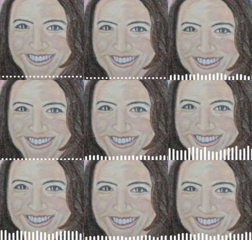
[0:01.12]
Well,
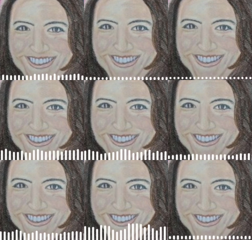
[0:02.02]
hello there,
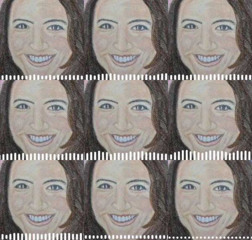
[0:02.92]
and welcome to
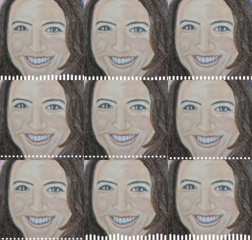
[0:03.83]
Ask Allie,
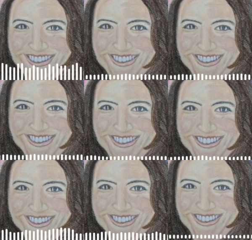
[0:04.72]
your go to
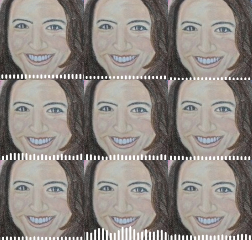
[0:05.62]
source for some
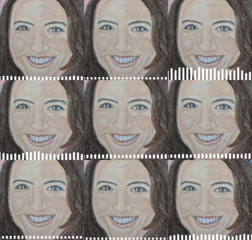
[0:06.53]
amazing life advice
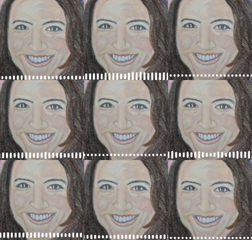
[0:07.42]
with a metaphysical
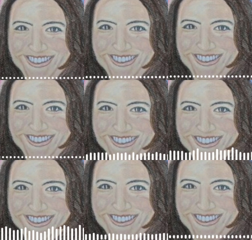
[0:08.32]
twist. I'm
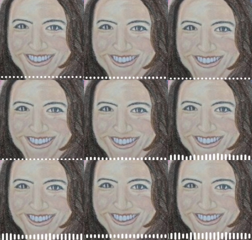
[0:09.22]
Allie, the
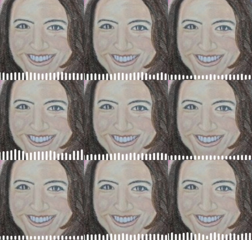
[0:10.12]
host of the
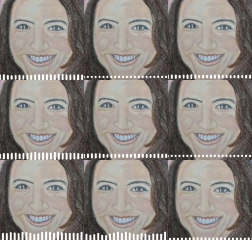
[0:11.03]
longest running spiritual
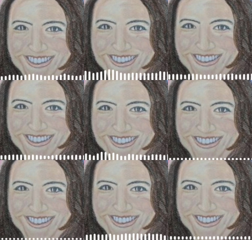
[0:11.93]
podcast on Apple
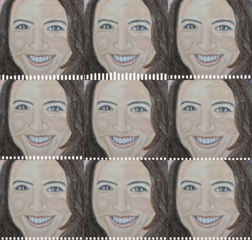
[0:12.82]
Podcasts.